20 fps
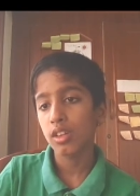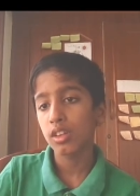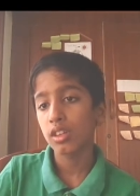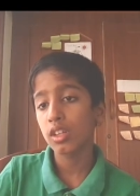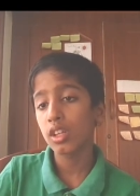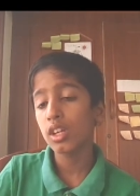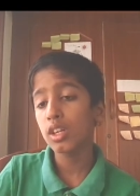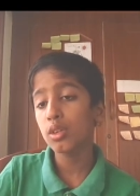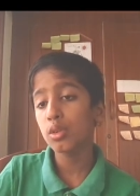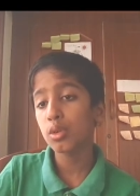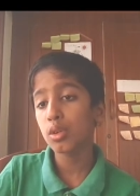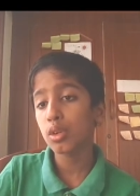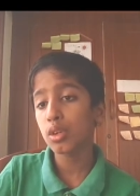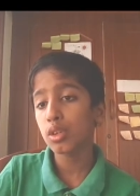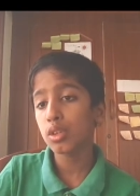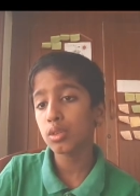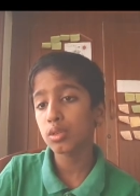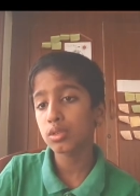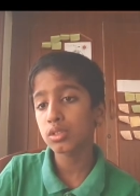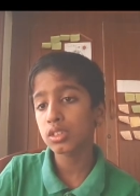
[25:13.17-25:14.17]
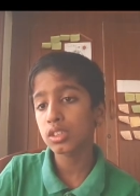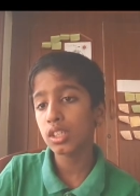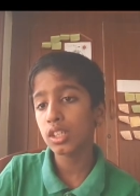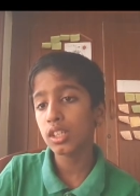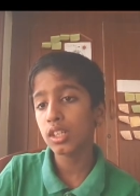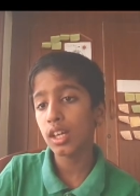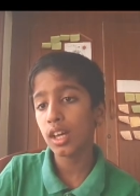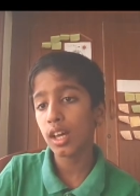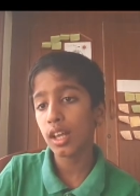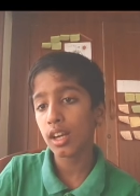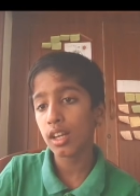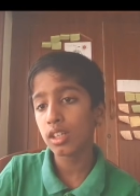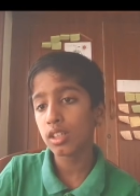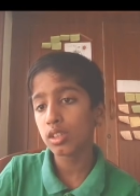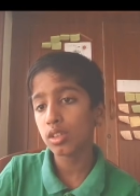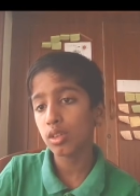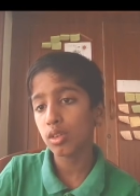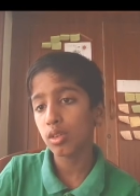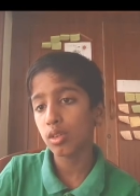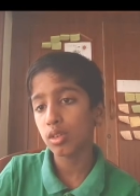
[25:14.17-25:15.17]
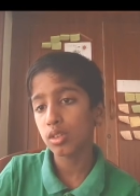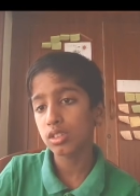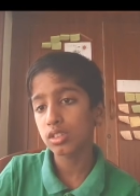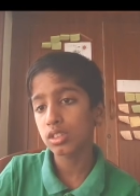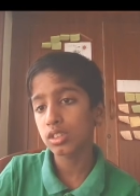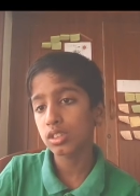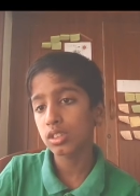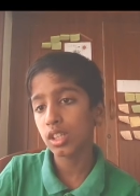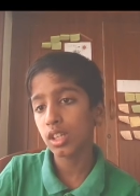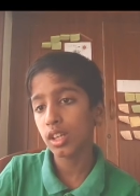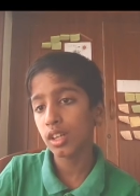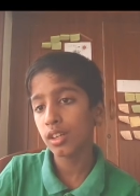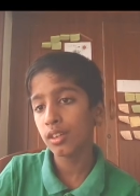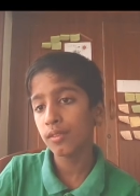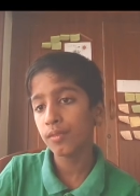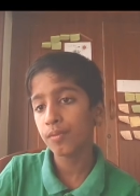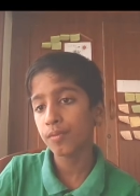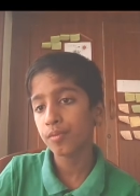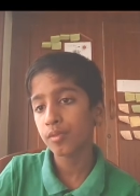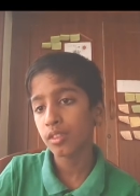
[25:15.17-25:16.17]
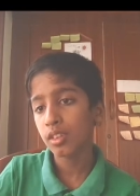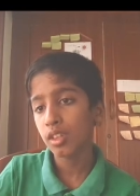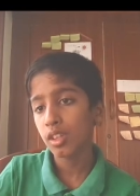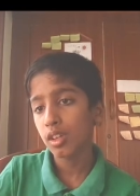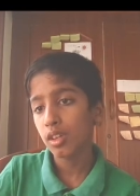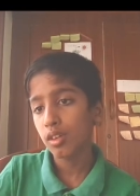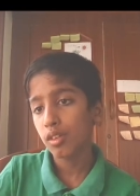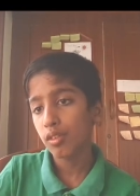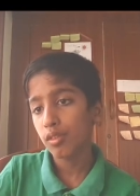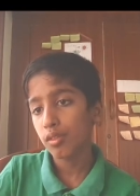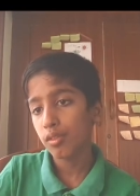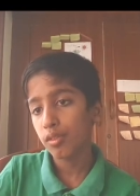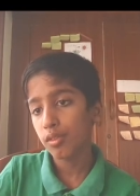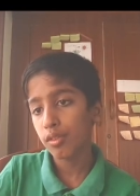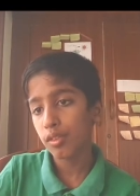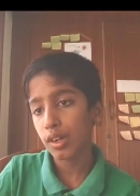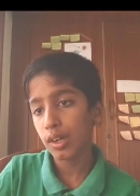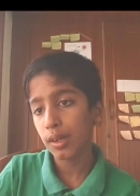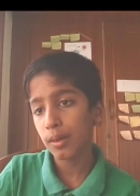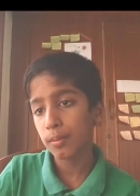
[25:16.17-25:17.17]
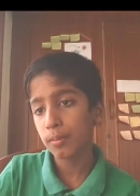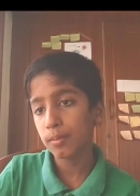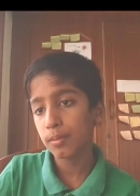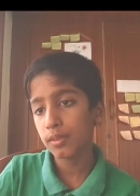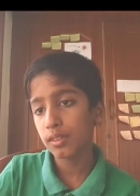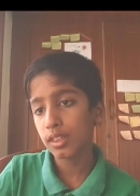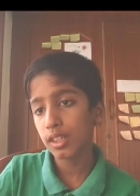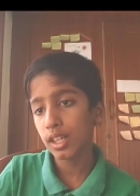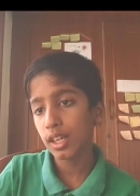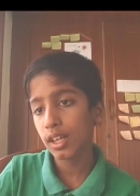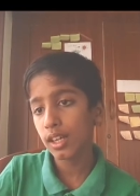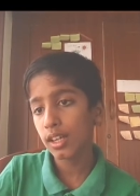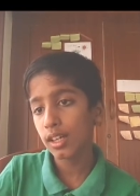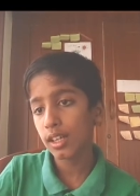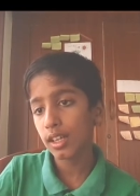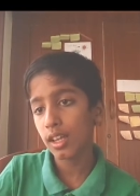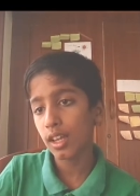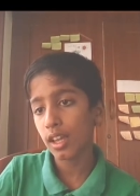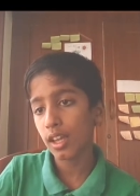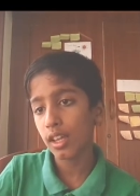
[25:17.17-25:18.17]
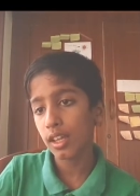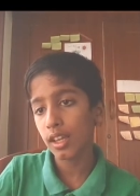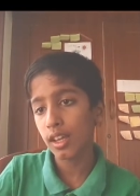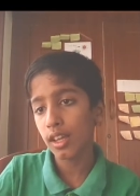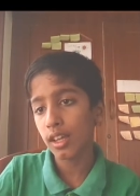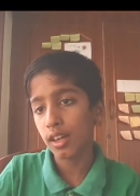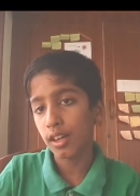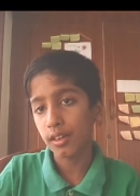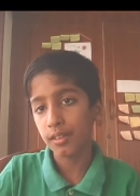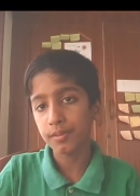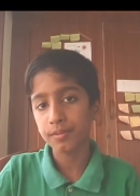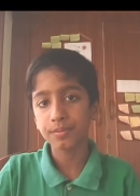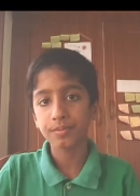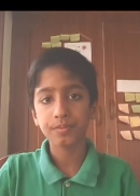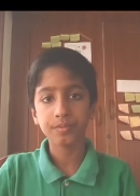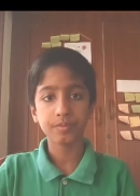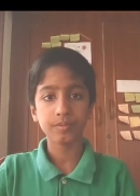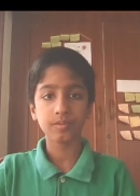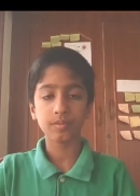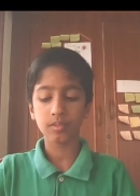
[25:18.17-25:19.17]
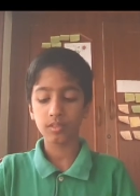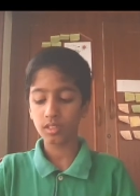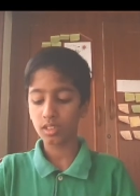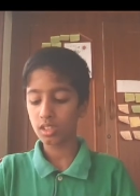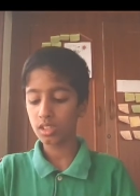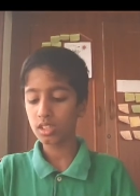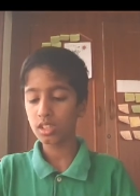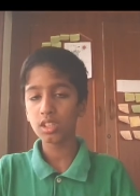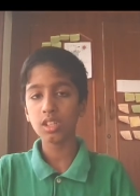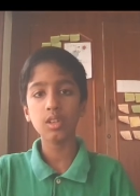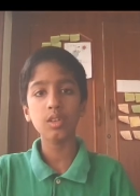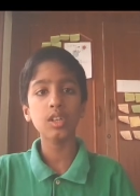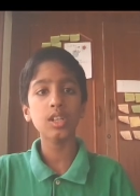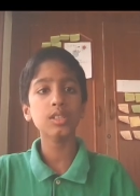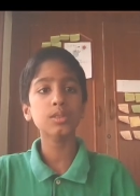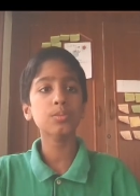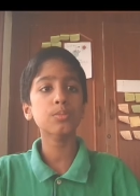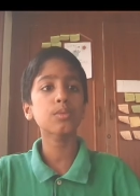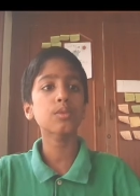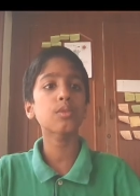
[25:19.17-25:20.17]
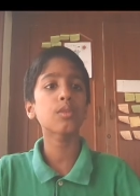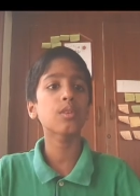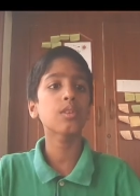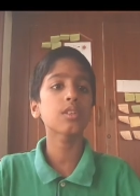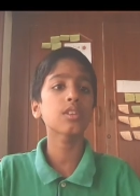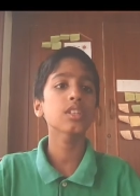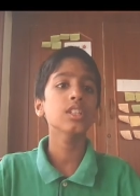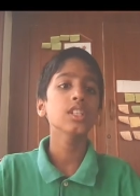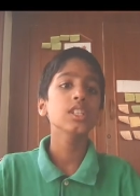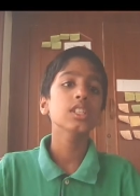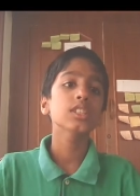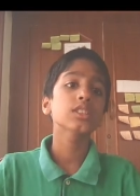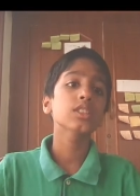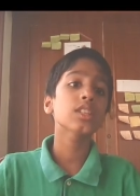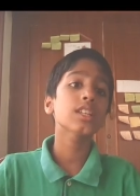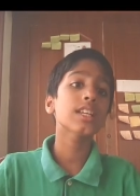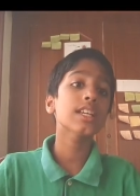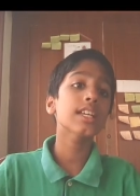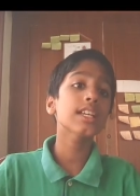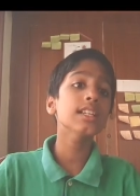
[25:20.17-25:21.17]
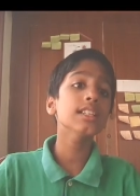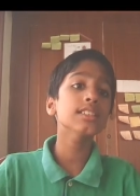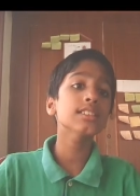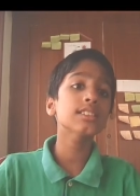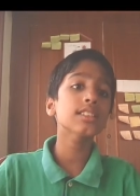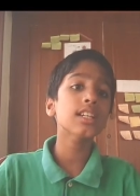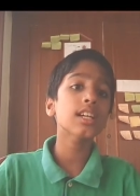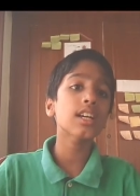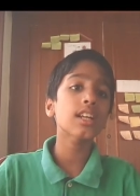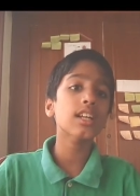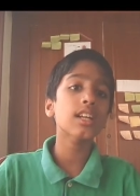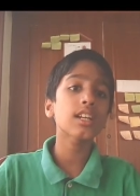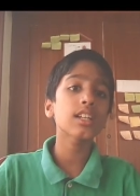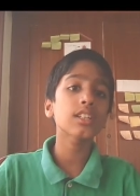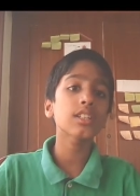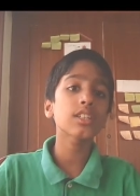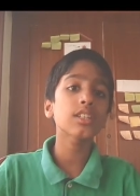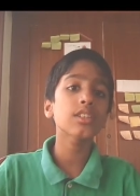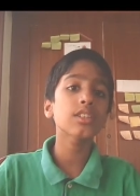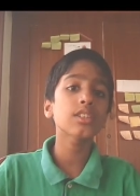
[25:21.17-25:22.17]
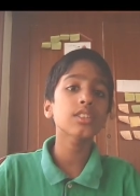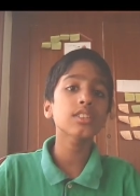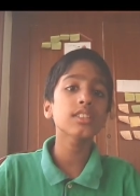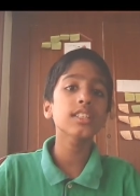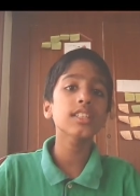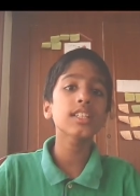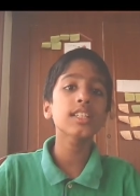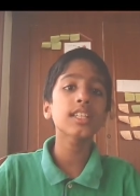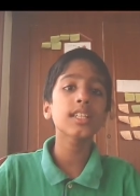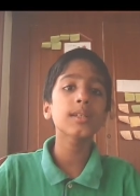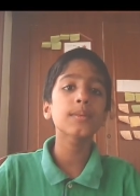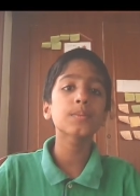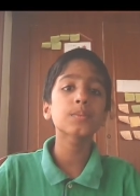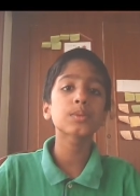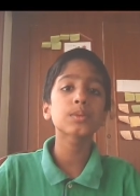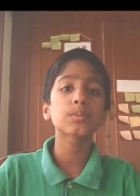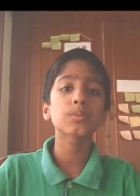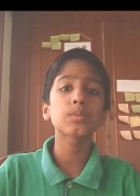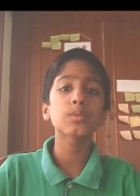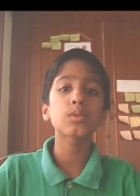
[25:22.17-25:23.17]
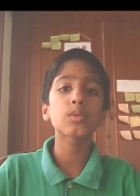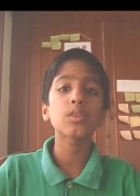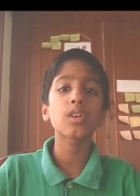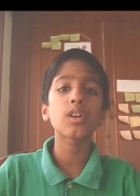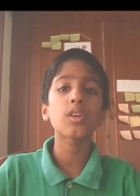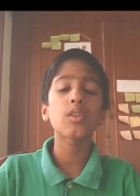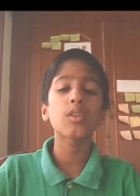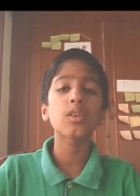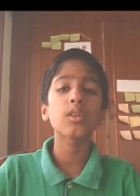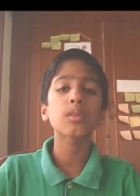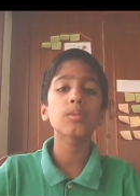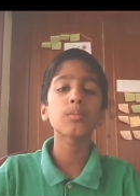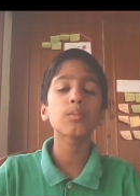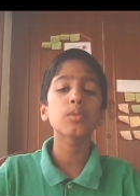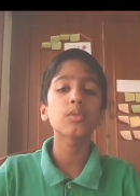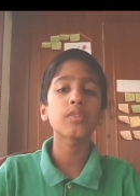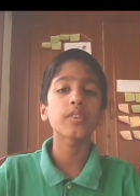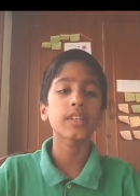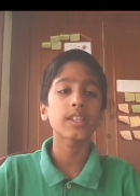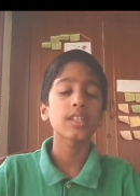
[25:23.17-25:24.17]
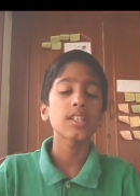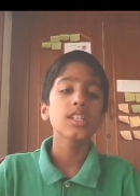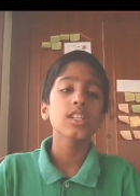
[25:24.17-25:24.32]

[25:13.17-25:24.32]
They do not use the direct oxygen from the air. Let's move on. So the gills are continuously keeps on moving.